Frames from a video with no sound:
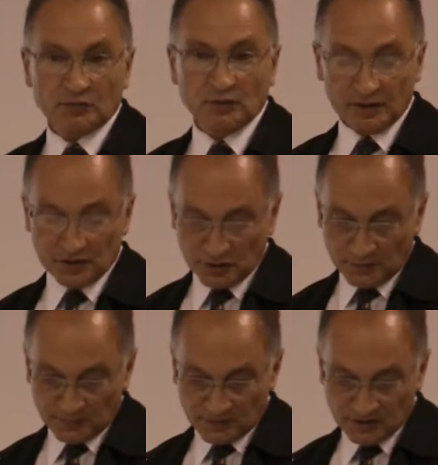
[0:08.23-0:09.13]

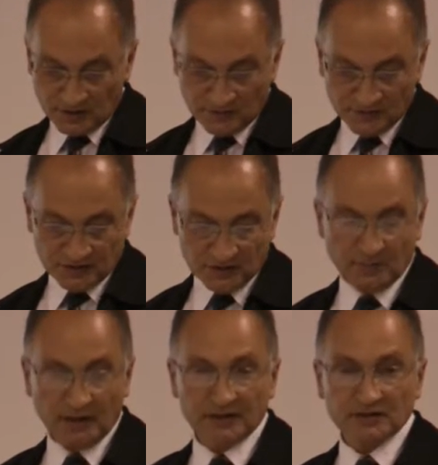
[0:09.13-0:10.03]
workshops, visits
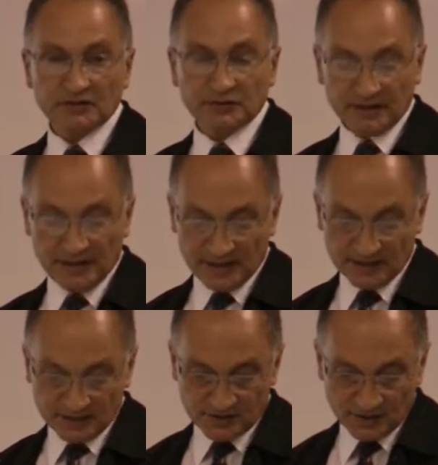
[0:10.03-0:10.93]
by industry
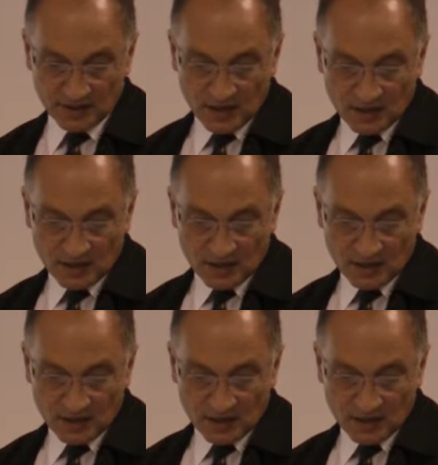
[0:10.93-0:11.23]
guests,